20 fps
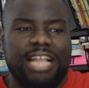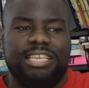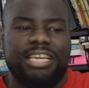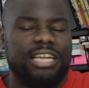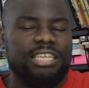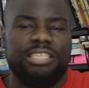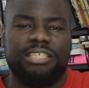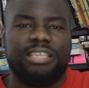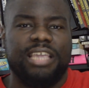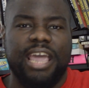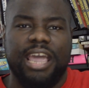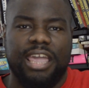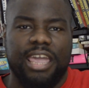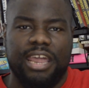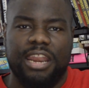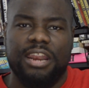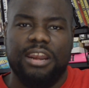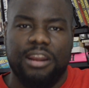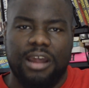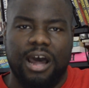I just can't
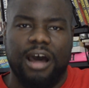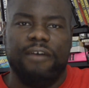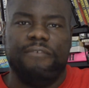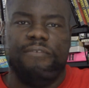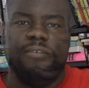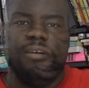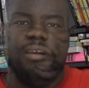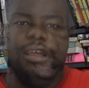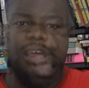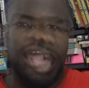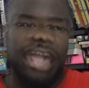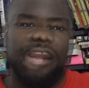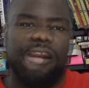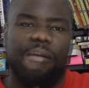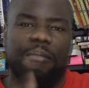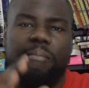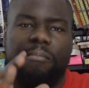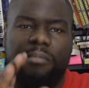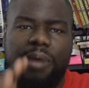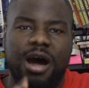get enough. And
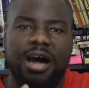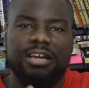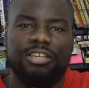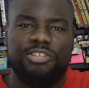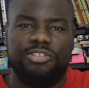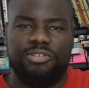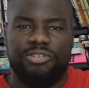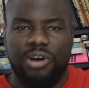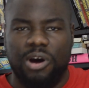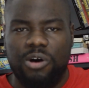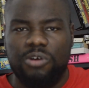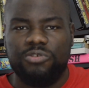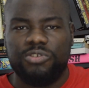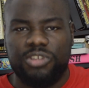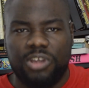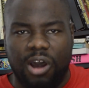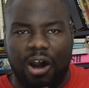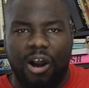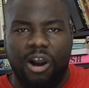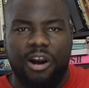amongst
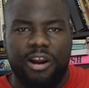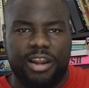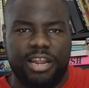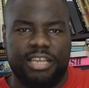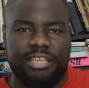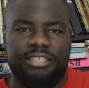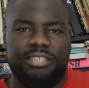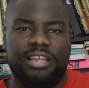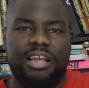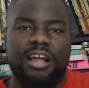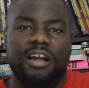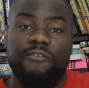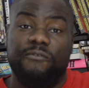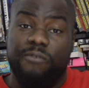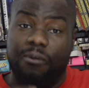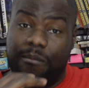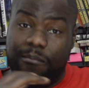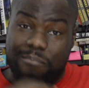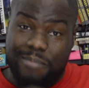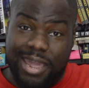those artists,
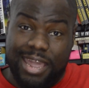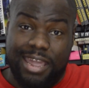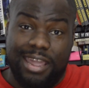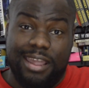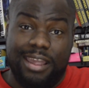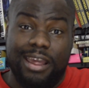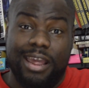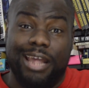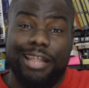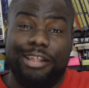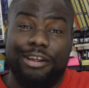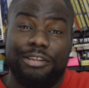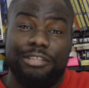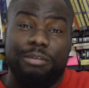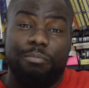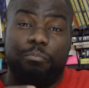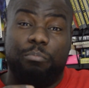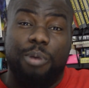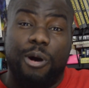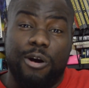for me,
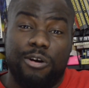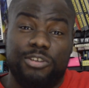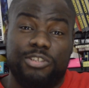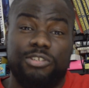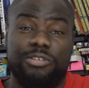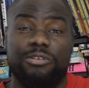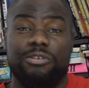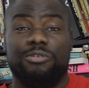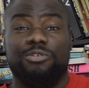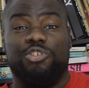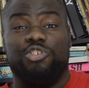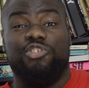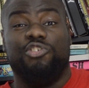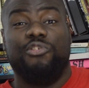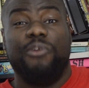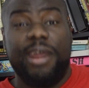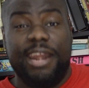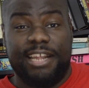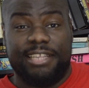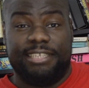there's a personal
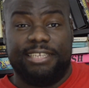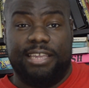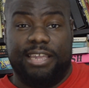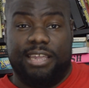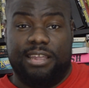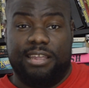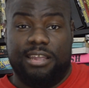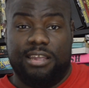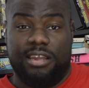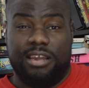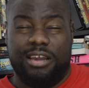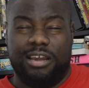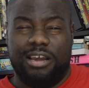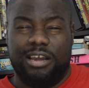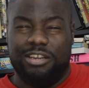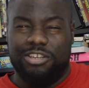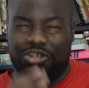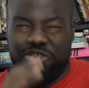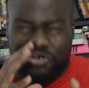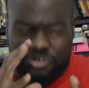trinity
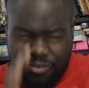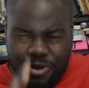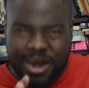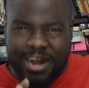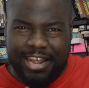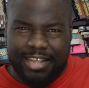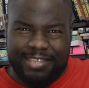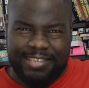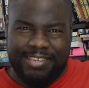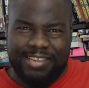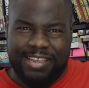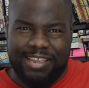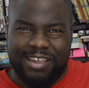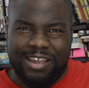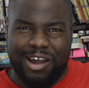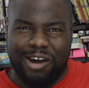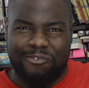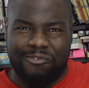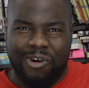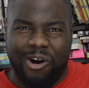
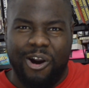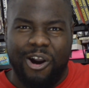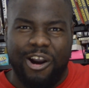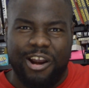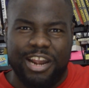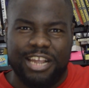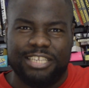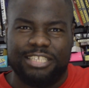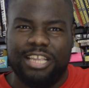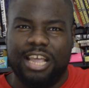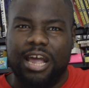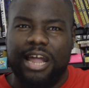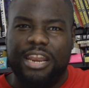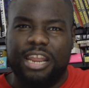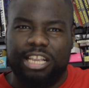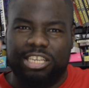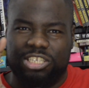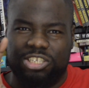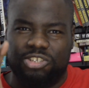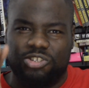of artists
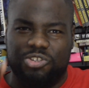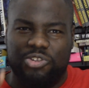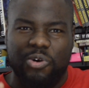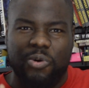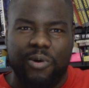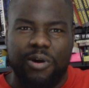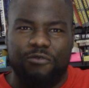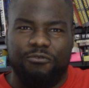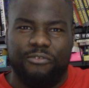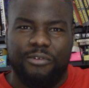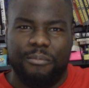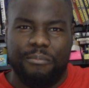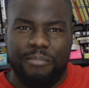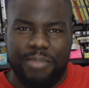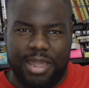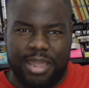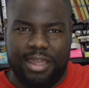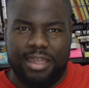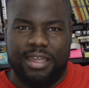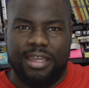that just do it for
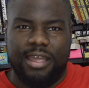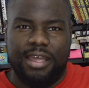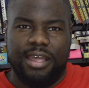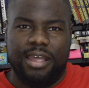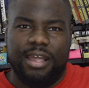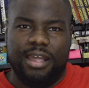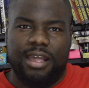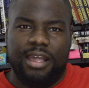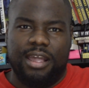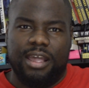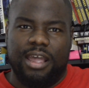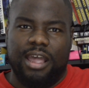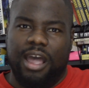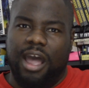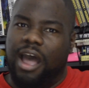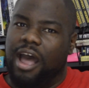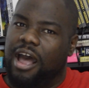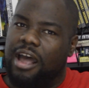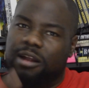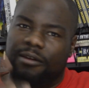me.
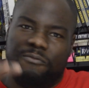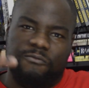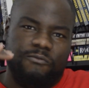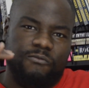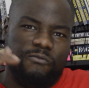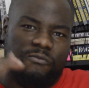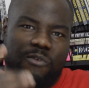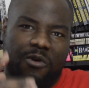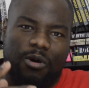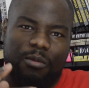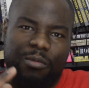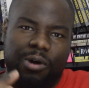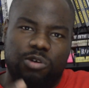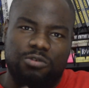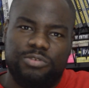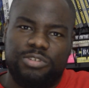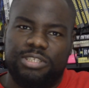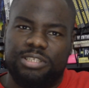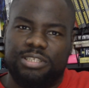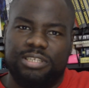
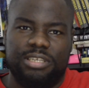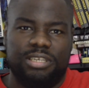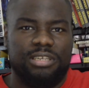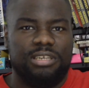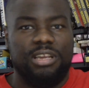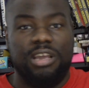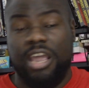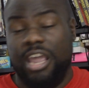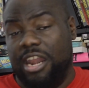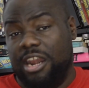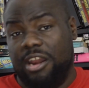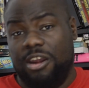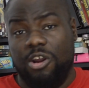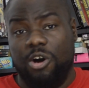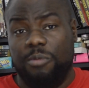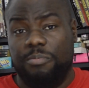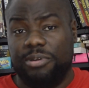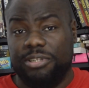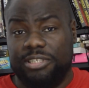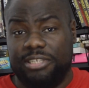Foremost, and in
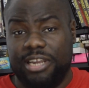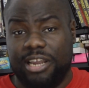no